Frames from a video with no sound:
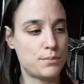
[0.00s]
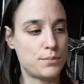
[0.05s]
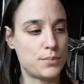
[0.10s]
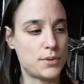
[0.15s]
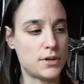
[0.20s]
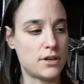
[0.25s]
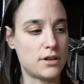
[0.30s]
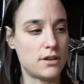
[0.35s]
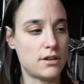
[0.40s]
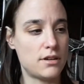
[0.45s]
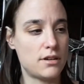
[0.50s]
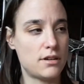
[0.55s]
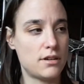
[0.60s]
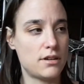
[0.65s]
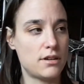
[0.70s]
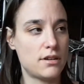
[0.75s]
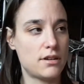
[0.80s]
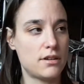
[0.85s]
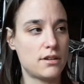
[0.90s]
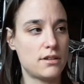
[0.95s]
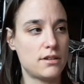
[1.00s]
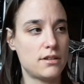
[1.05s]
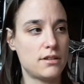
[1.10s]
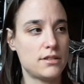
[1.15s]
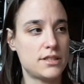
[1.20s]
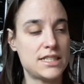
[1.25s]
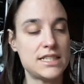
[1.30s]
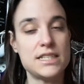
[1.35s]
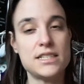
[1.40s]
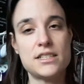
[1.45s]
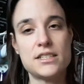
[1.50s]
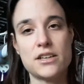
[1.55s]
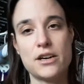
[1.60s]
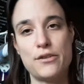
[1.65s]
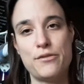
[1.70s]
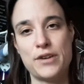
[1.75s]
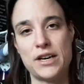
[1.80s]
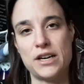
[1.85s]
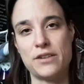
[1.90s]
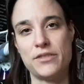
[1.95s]
But since
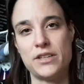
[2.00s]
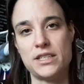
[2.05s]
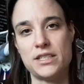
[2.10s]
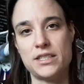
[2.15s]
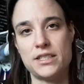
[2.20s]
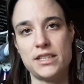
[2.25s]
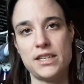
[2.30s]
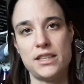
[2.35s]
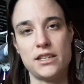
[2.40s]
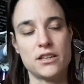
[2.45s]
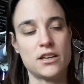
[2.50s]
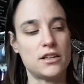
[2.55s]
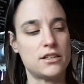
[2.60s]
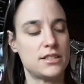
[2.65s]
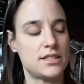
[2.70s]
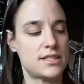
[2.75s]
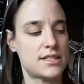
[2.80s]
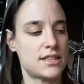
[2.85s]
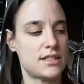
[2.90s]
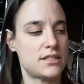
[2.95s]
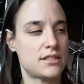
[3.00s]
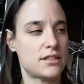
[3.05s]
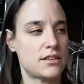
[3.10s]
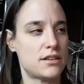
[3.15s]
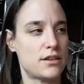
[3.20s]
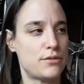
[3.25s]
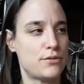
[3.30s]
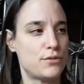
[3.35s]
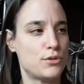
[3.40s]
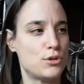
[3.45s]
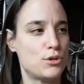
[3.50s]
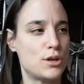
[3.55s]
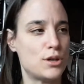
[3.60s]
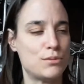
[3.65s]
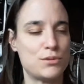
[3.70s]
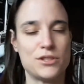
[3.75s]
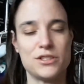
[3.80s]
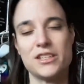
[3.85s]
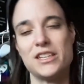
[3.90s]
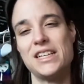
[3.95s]
I found this in the garden centre, I thought I
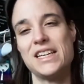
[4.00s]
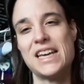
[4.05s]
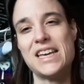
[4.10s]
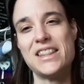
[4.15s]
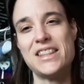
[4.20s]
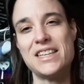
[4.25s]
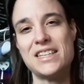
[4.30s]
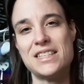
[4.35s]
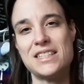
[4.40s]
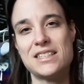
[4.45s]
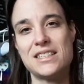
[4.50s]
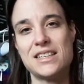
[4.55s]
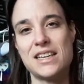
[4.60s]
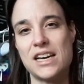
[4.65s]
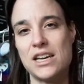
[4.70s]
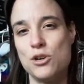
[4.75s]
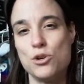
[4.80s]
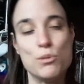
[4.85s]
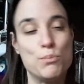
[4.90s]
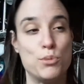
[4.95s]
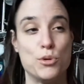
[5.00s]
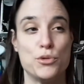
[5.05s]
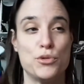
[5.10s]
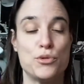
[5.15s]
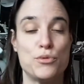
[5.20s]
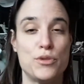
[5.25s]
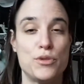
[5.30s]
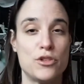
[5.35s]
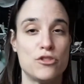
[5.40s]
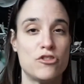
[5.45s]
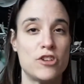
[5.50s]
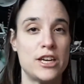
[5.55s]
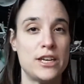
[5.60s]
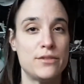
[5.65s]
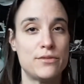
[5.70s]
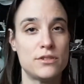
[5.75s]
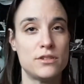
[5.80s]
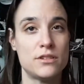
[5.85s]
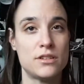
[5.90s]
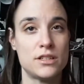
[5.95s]
was just going to get this and not bother with the
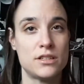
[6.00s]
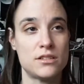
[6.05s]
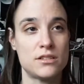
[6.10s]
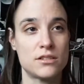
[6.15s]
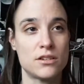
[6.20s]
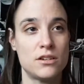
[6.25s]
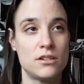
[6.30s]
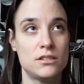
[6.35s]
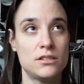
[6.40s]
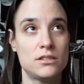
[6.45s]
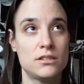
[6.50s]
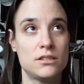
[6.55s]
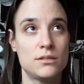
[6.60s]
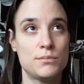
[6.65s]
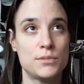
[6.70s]
raven and the skull.